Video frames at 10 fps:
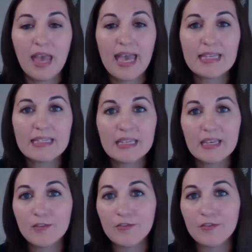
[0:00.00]
And
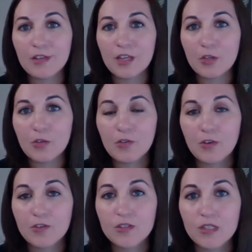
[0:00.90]
if a
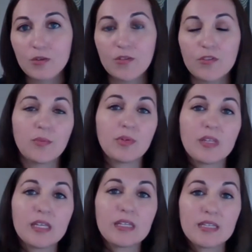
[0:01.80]
university or if the police